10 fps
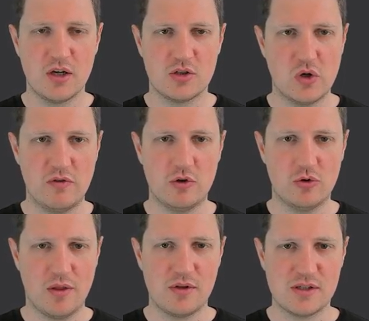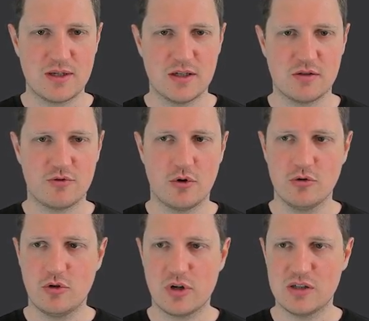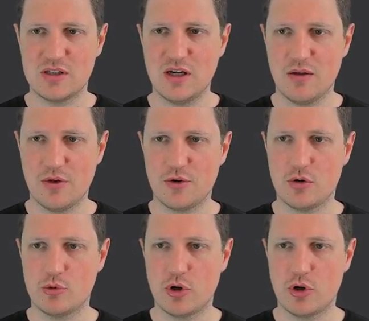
So if you run these lines of code, you can see at the top